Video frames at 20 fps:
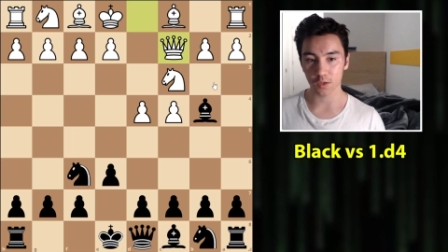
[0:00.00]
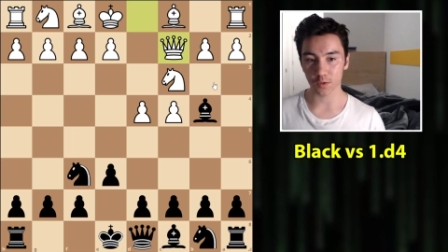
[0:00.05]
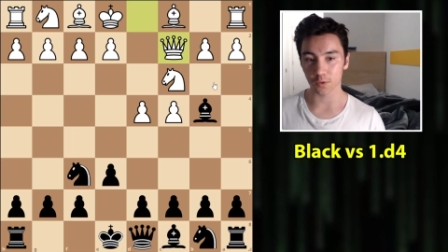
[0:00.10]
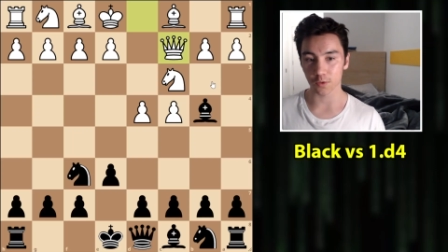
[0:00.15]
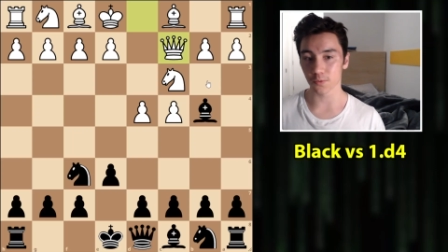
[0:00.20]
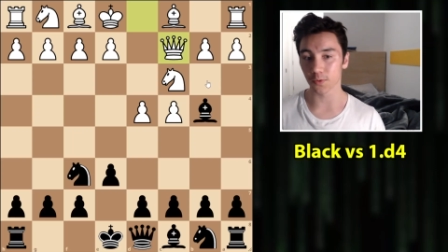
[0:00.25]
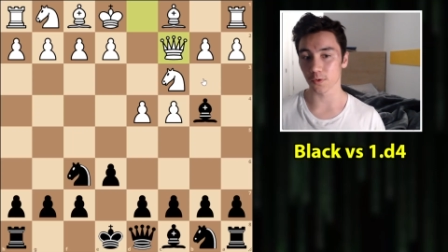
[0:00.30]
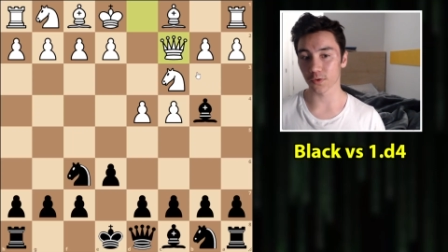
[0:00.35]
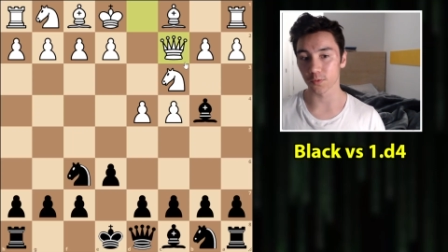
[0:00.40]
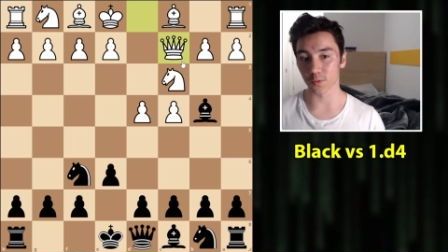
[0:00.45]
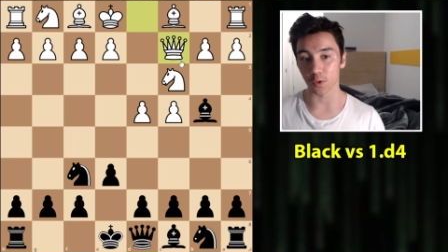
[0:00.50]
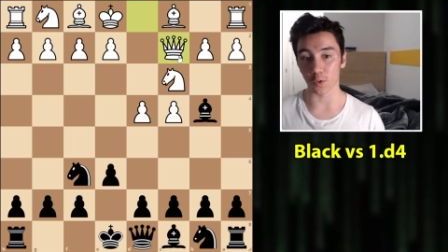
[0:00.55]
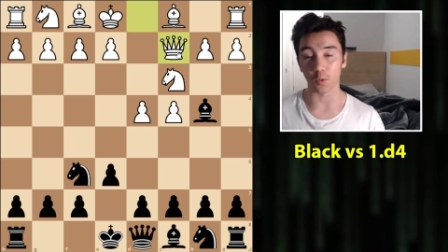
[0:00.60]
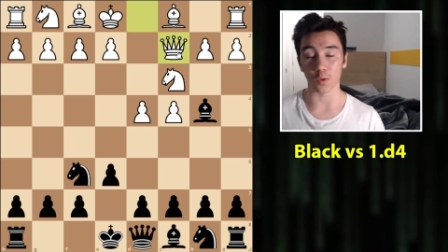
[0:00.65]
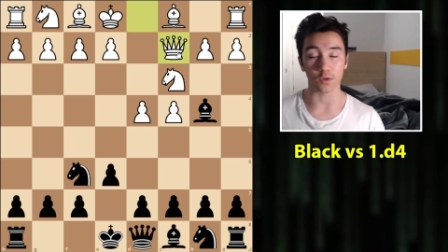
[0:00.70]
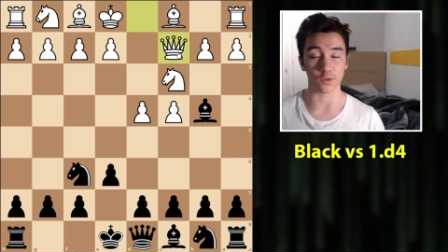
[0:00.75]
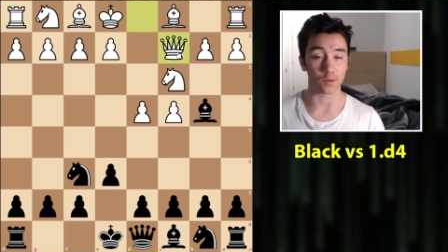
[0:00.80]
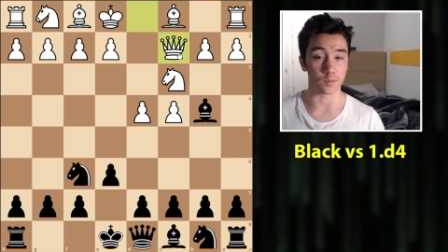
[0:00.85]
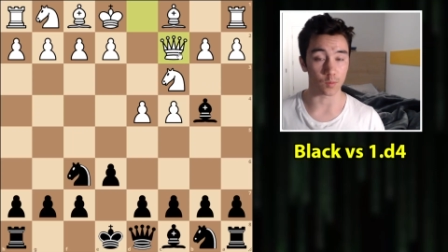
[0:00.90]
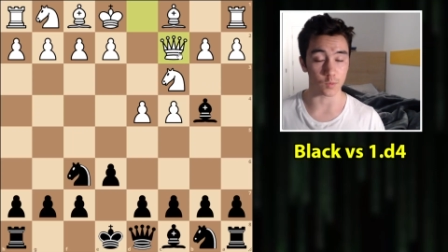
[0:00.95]
well, first of all,
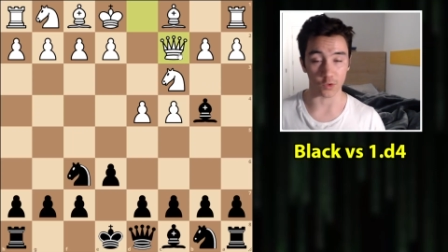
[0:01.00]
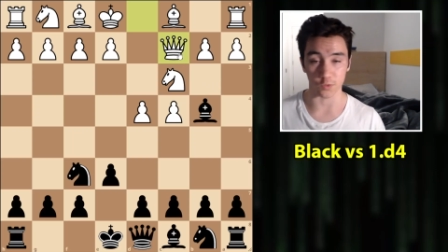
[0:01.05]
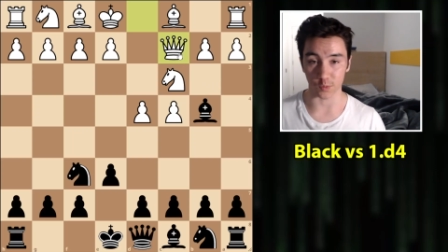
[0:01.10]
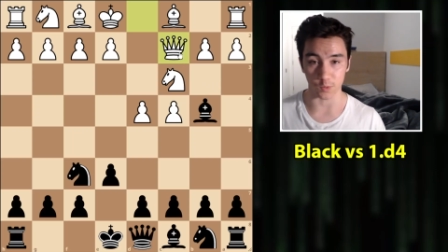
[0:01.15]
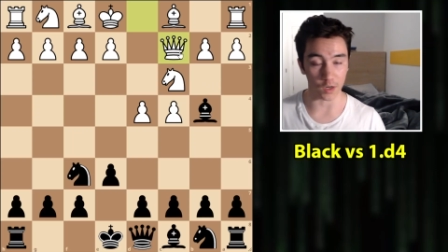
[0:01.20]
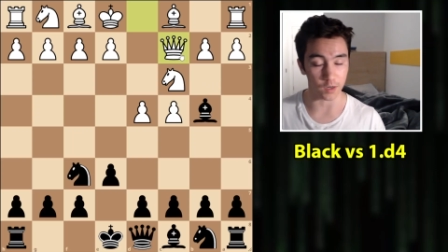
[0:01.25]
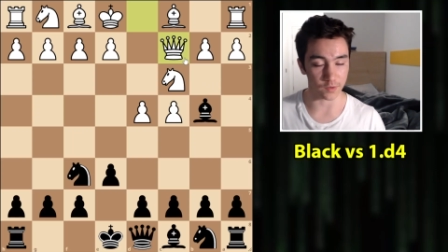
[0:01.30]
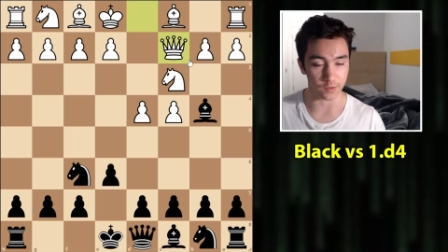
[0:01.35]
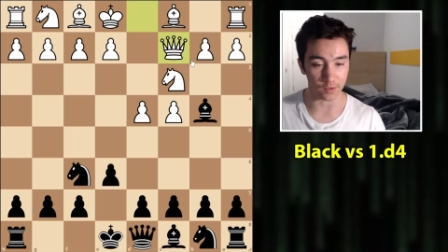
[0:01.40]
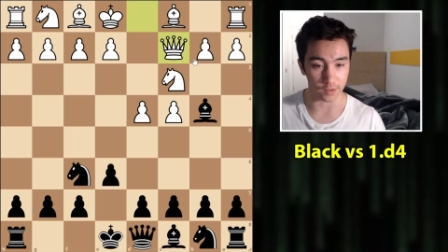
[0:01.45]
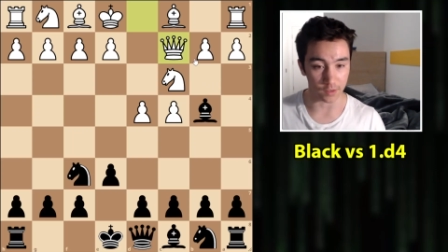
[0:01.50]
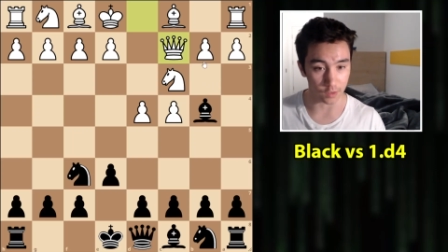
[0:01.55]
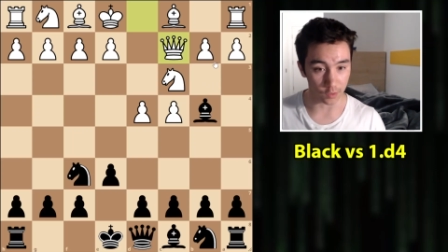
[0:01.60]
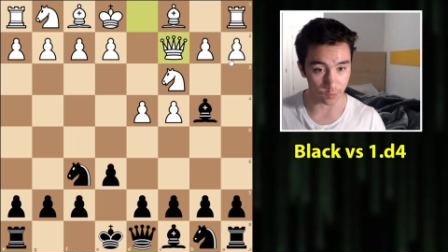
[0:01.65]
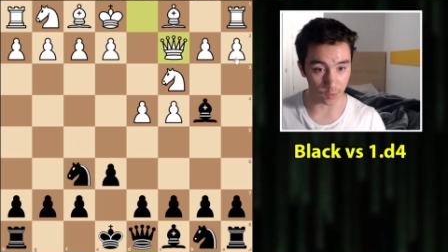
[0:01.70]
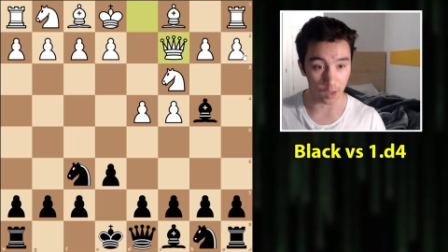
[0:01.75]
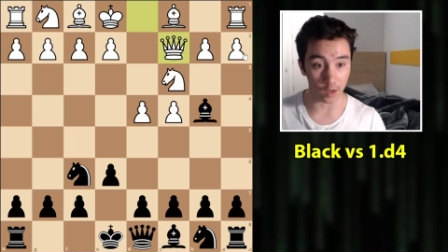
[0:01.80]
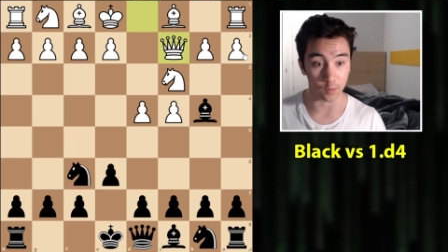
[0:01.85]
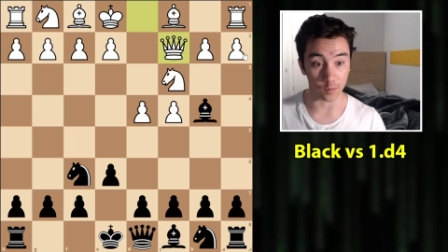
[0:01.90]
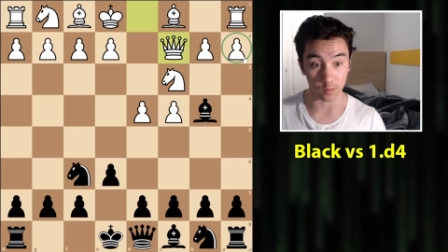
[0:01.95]
what was white's idea,
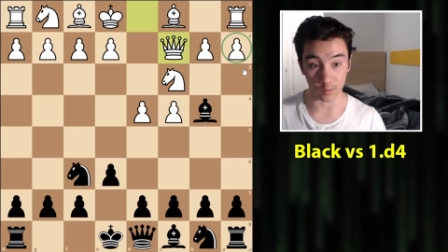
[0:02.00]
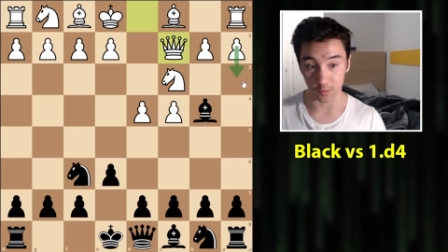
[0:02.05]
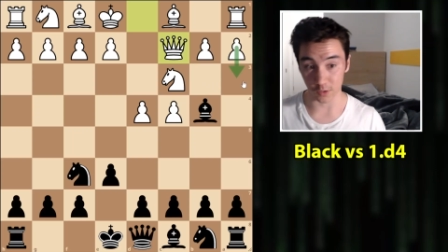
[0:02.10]
right?